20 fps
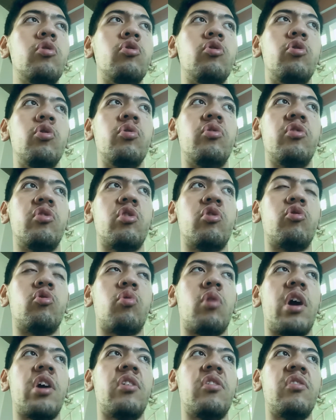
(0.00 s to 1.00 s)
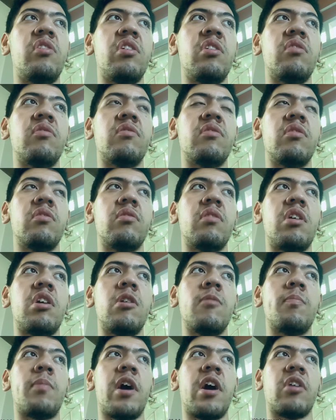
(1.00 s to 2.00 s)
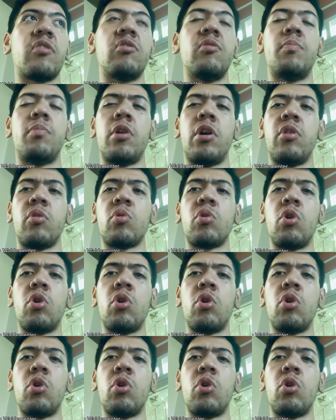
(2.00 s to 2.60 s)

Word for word: due to the tragedy uh, impacted by